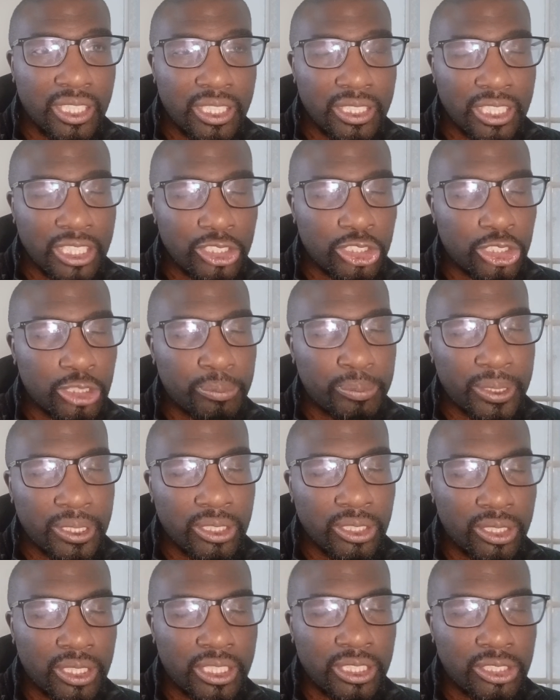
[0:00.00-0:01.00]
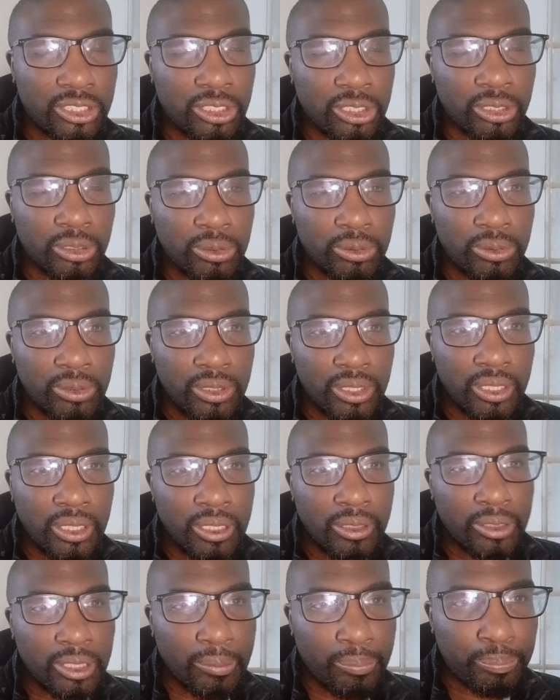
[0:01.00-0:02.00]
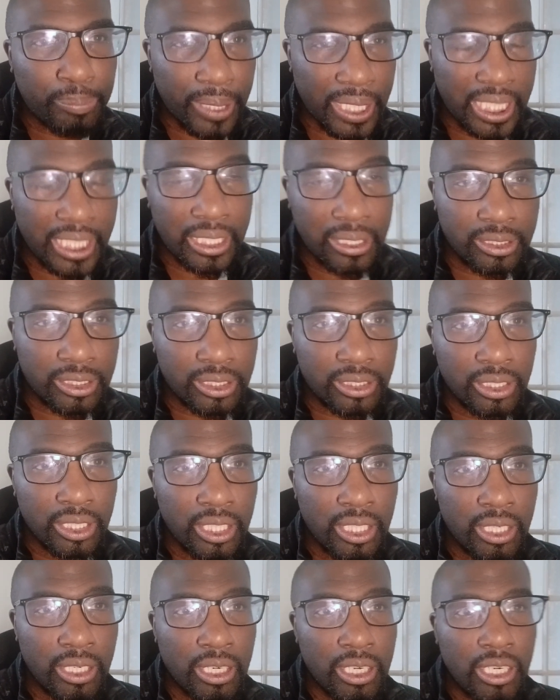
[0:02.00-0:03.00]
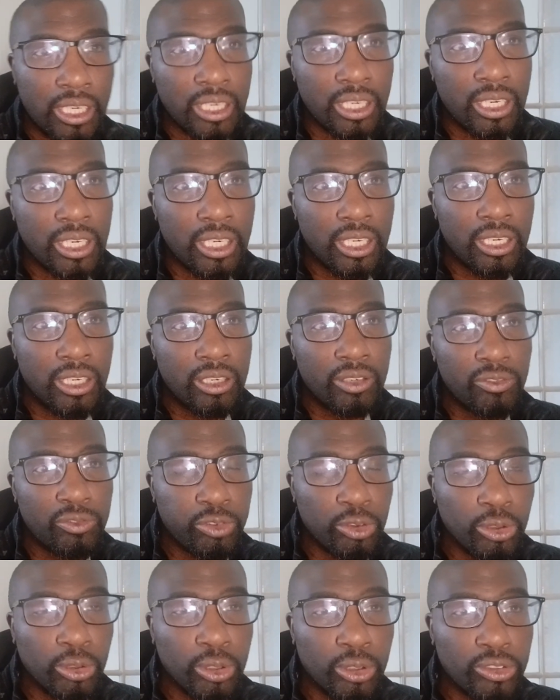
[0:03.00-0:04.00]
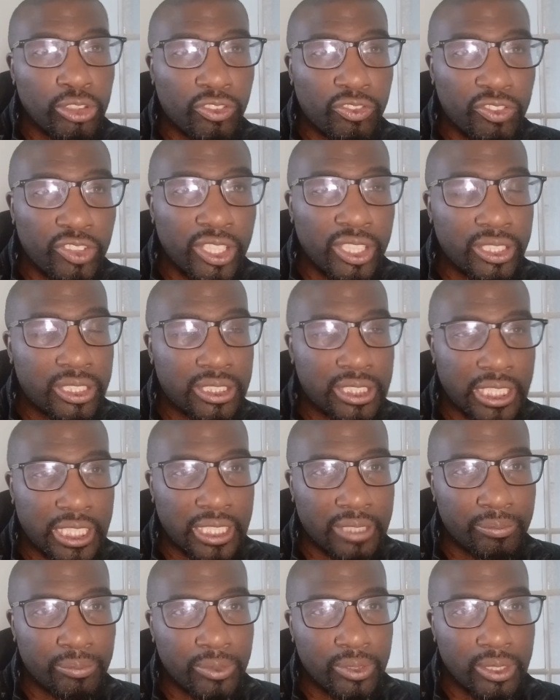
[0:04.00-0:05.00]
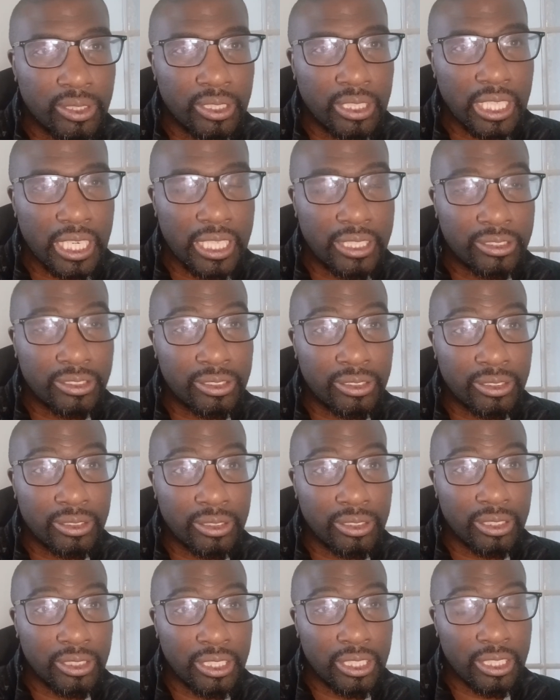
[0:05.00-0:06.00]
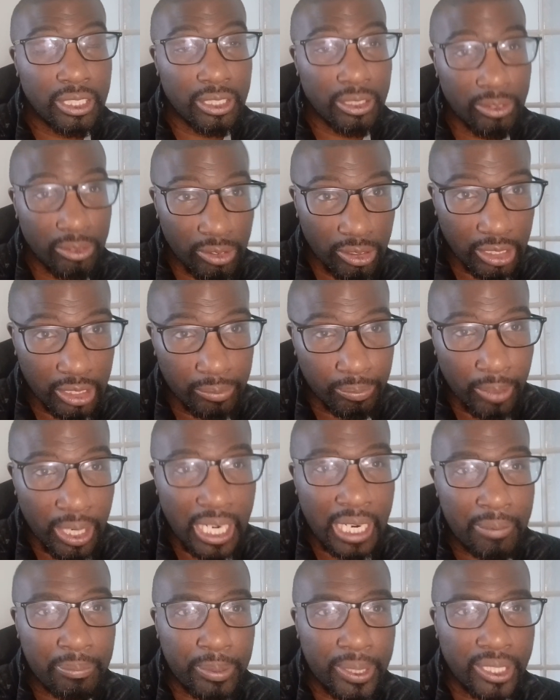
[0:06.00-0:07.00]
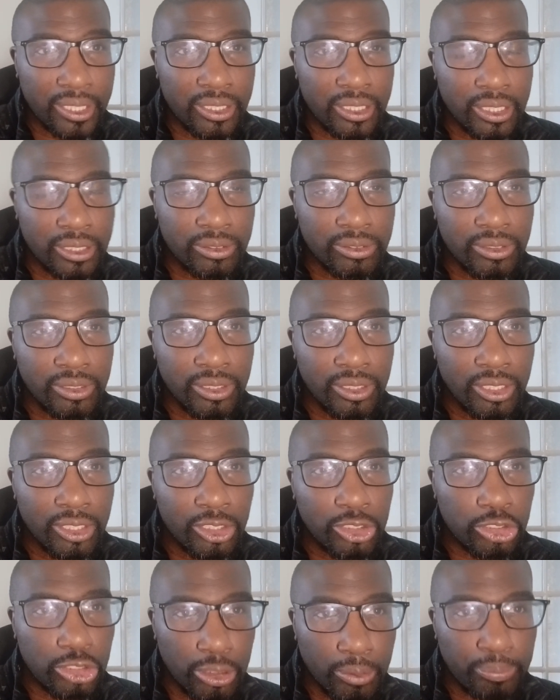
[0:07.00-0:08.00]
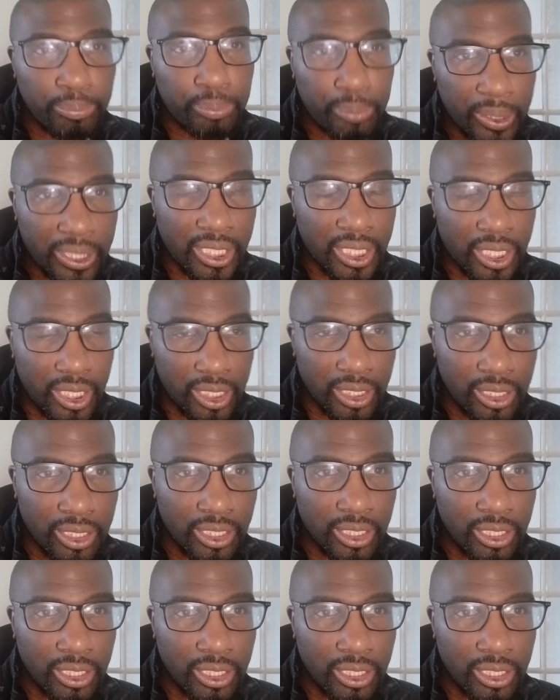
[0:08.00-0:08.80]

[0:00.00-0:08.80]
that should be looking to compete for the first team, and in my opinion, should be